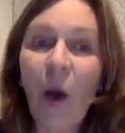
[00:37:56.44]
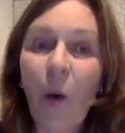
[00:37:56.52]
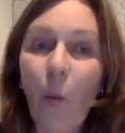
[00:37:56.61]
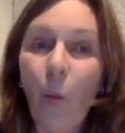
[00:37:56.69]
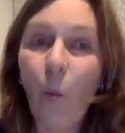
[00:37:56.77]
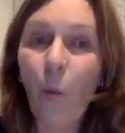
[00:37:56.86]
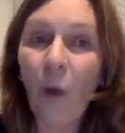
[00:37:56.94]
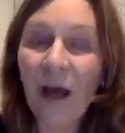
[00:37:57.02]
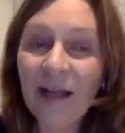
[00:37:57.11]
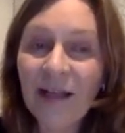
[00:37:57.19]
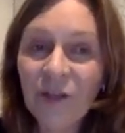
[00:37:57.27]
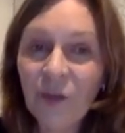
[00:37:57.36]

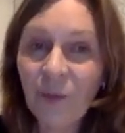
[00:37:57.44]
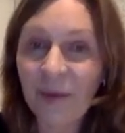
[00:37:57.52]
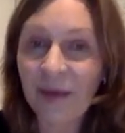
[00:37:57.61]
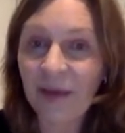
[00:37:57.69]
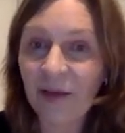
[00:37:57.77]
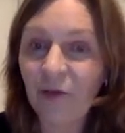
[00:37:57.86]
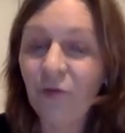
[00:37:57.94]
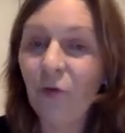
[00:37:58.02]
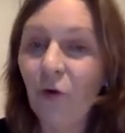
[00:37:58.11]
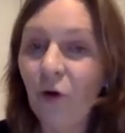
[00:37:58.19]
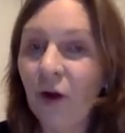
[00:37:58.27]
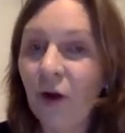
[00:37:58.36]
one topic
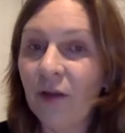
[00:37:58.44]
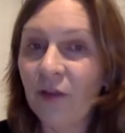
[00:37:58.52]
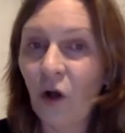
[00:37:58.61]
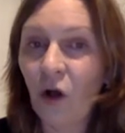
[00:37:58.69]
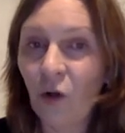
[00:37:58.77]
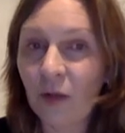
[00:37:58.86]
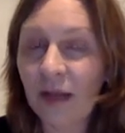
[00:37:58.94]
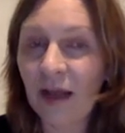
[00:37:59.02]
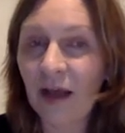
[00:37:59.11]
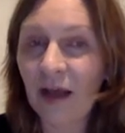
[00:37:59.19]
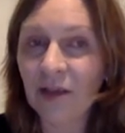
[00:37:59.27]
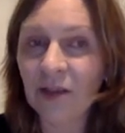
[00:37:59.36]
for the whole
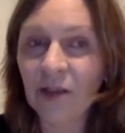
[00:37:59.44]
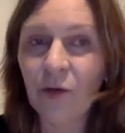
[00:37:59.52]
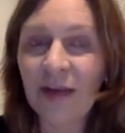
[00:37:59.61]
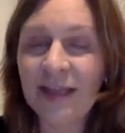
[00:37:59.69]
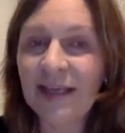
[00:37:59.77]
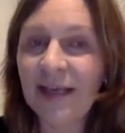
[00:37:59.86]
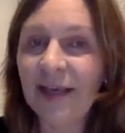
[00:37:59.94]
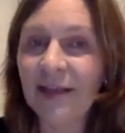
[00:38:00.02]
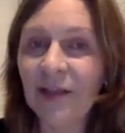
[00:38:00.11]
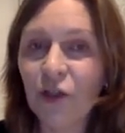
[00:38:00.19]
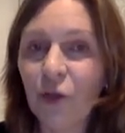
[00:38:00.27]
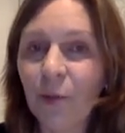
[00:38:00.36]
class. So let's say
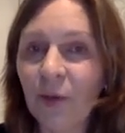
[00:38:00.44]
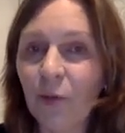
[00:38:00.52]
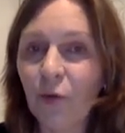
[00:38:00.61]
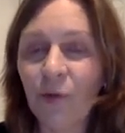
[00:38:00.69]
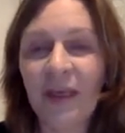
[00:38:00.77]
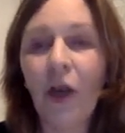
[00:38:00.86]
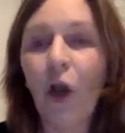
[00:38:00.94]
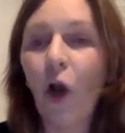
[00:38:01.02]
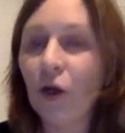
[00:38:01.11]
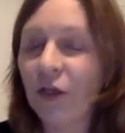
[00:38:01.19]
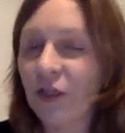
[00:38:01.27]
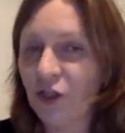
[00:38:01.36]
the topic would be
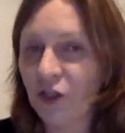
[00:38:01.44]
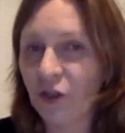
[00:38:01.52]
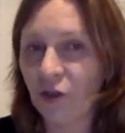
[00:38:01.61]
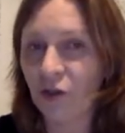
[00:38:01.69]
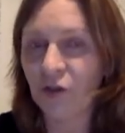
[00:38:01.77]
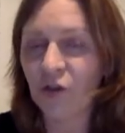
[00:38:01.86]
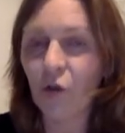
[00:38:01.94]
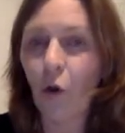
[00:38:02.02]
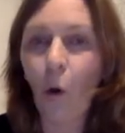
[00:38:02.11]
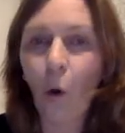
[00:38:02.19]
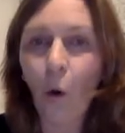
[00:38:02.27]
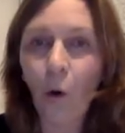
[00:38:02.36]
conditionals
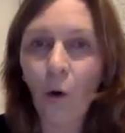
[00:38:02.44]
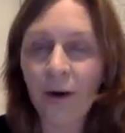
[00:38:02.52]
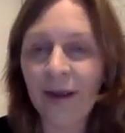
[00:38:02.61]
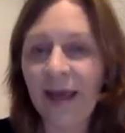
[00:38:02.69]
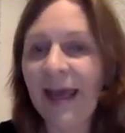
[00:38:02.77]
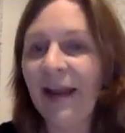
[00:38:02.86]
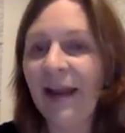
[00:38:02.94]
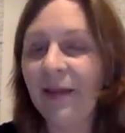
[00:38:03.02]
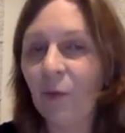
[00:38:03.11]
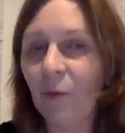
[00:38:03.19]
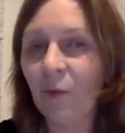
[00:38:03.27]
or another